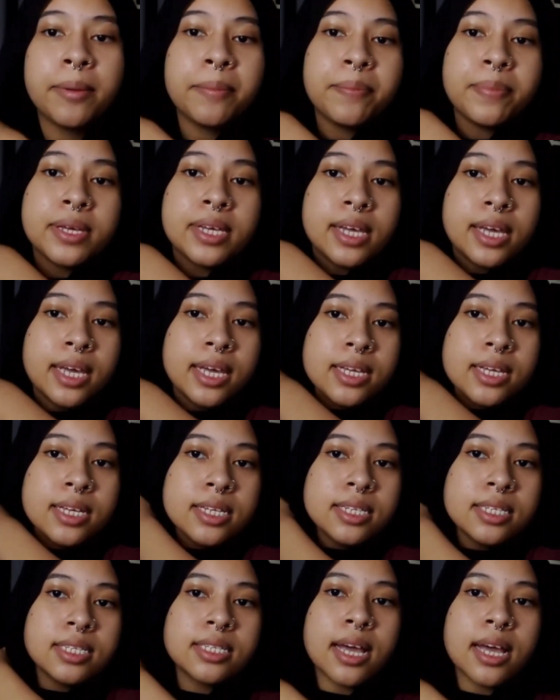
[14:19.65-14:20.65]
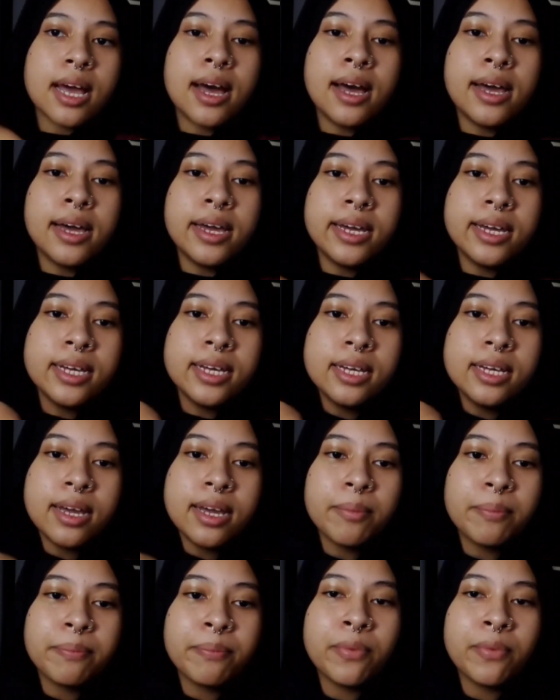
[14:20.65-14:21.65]
because
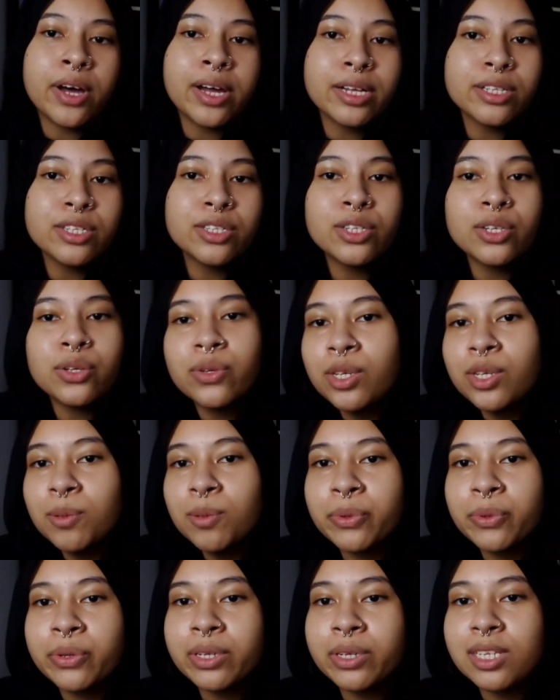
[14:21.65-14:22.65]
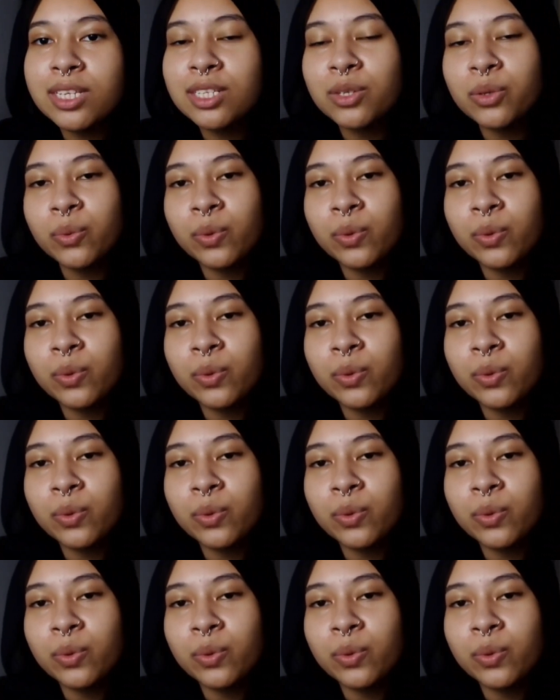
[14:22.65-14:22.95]
I bought 2 new books,